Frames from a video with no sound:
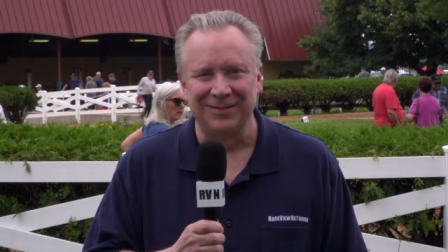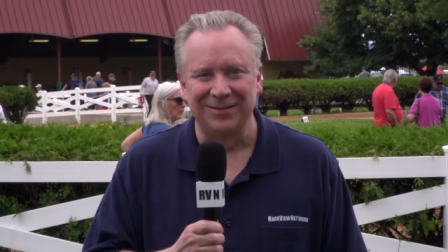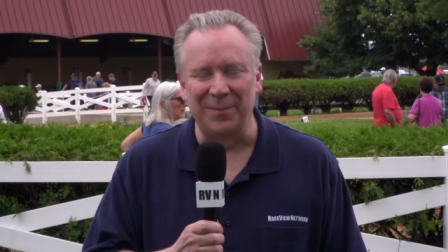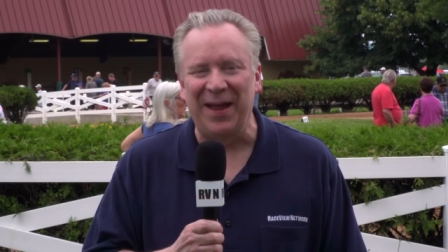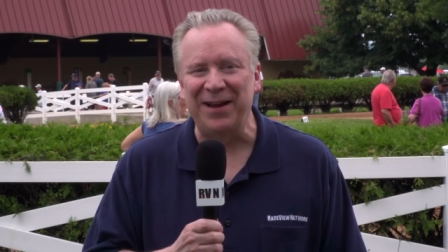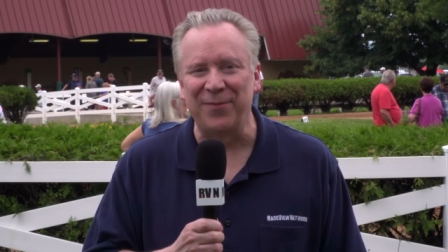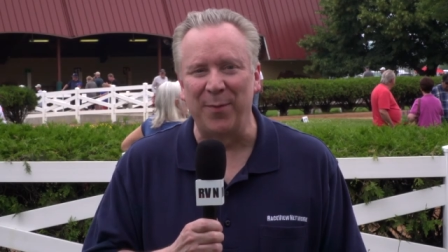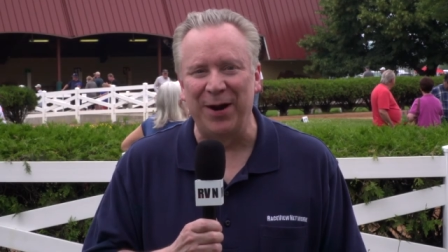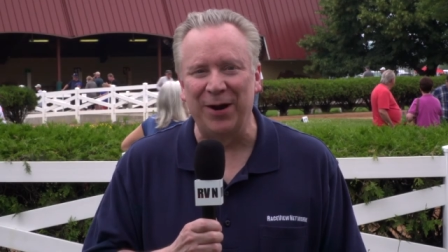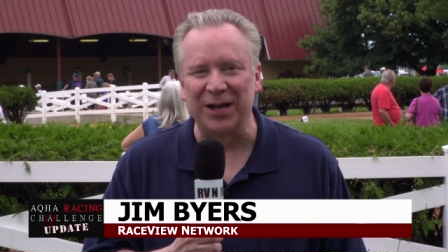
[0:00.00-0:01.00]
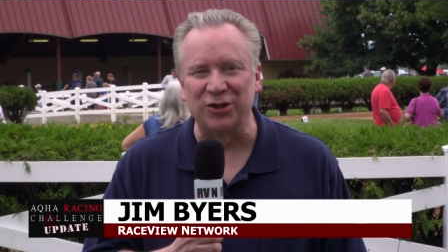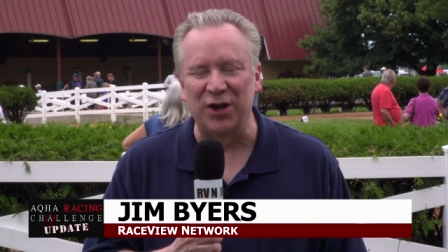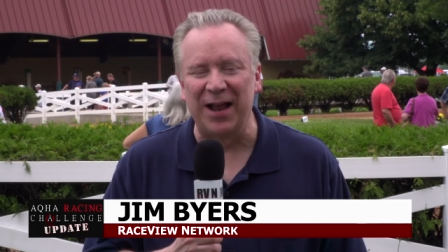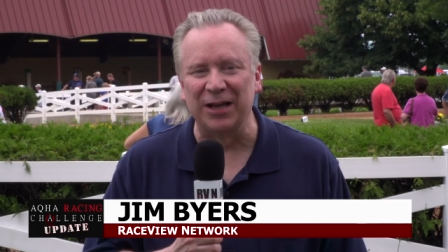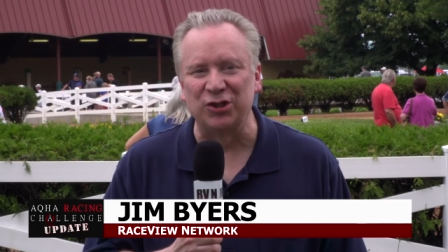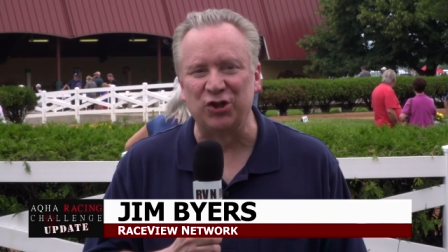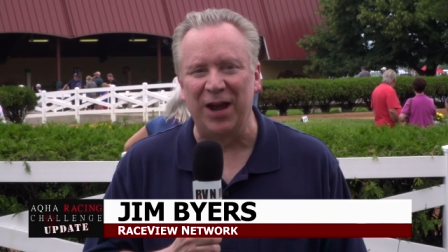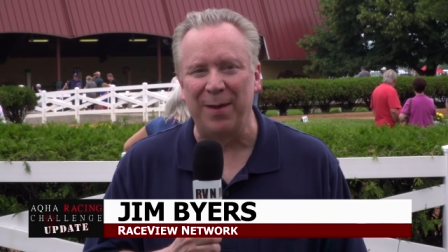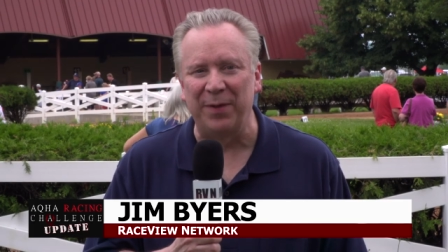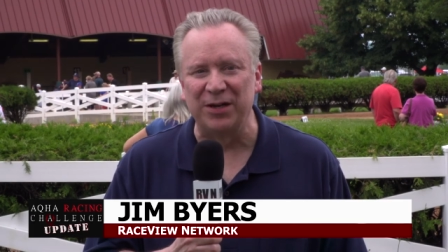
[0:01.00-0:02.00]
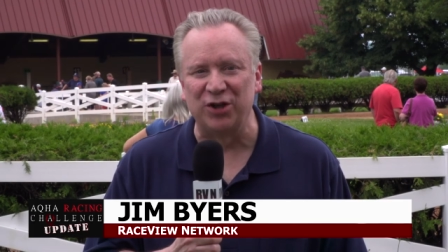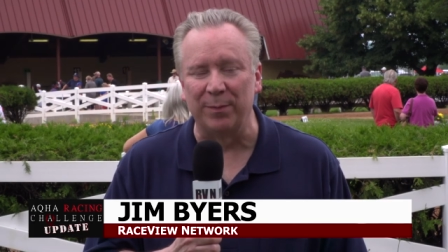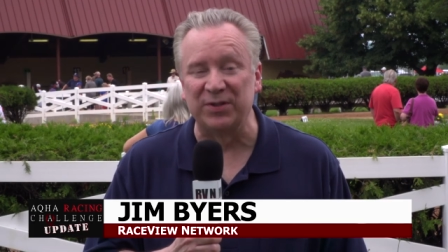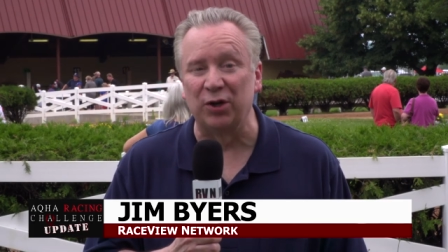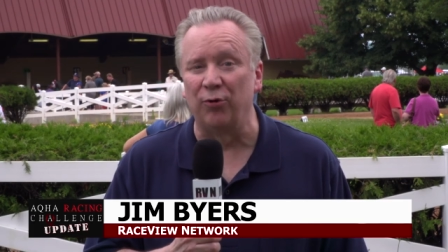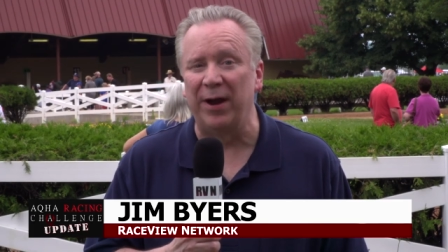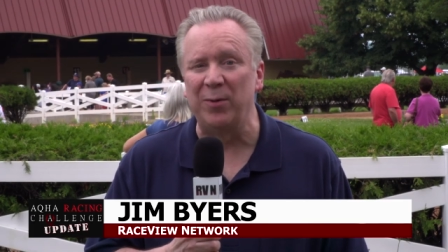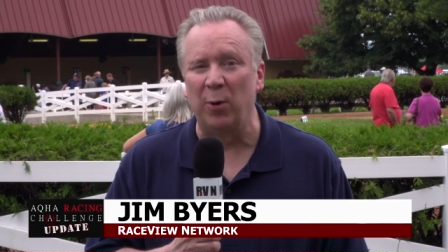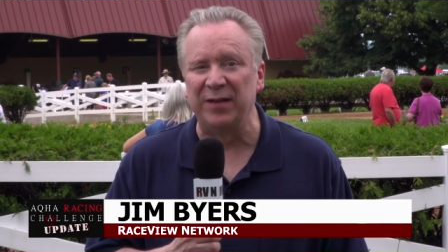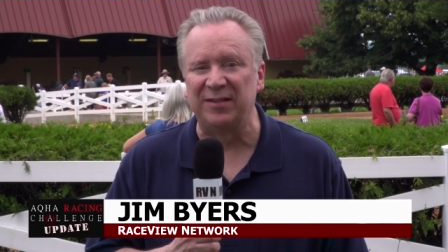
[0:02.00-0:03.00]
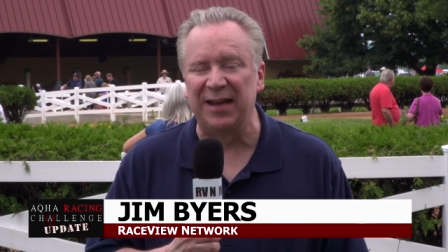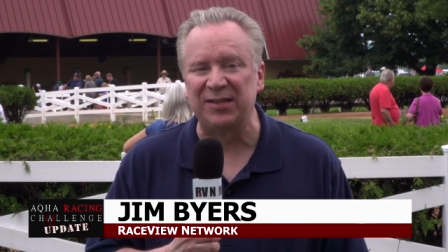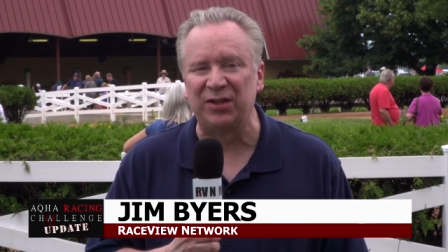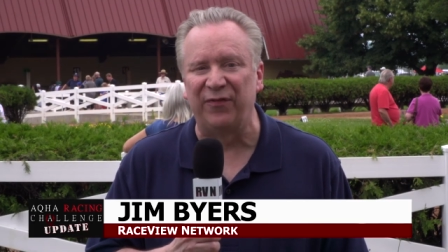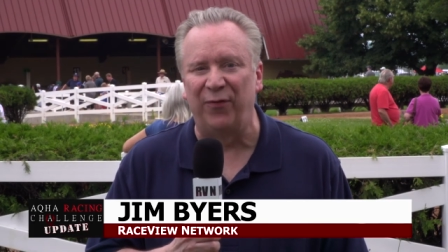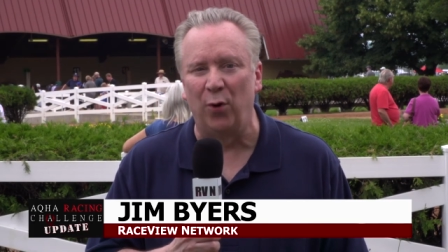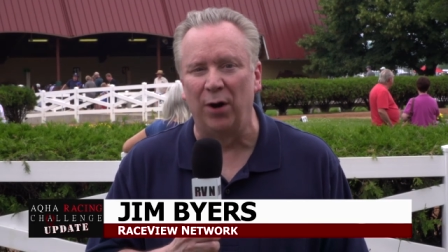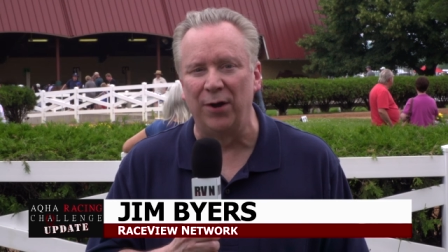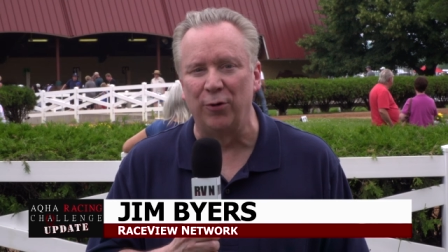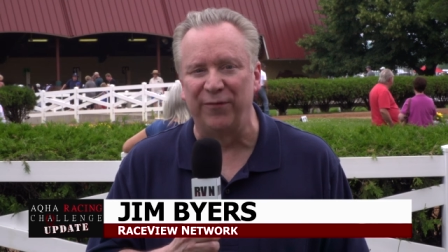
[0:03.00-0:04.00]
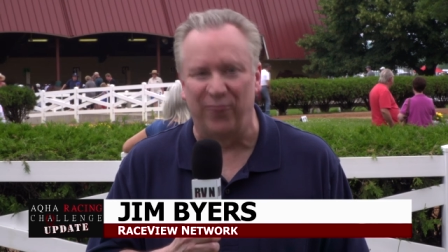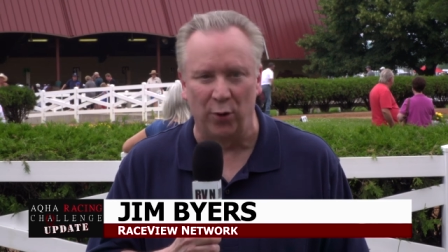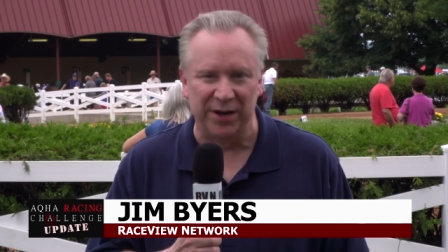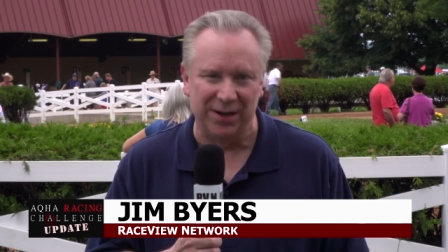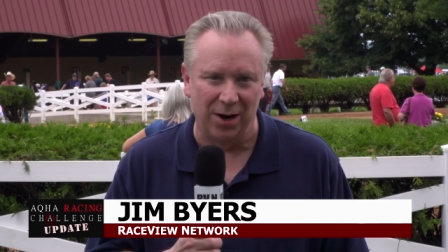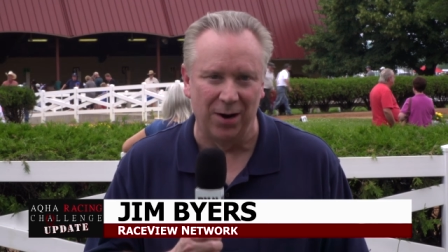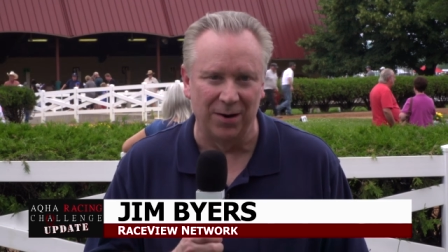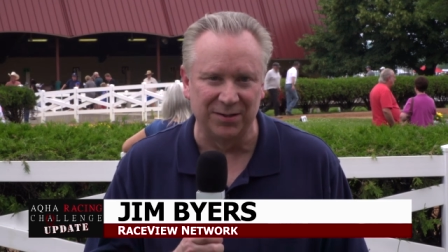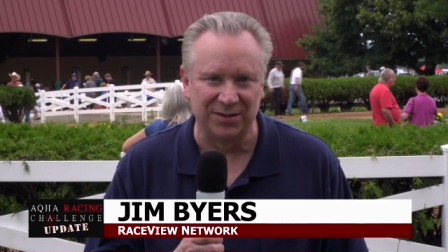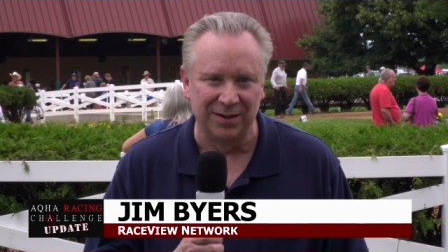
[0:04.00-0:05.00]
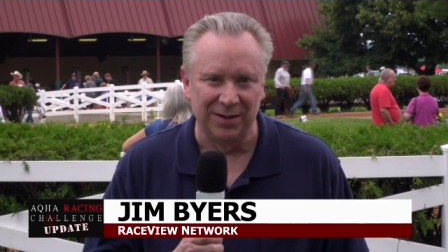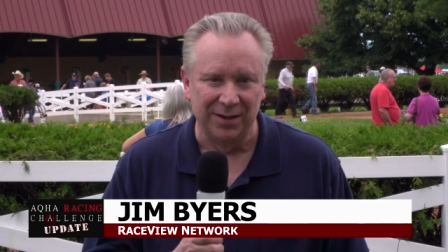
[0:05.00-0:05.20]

The Bank of America Challenge Championship is a Grade one test at four hundred forty yards.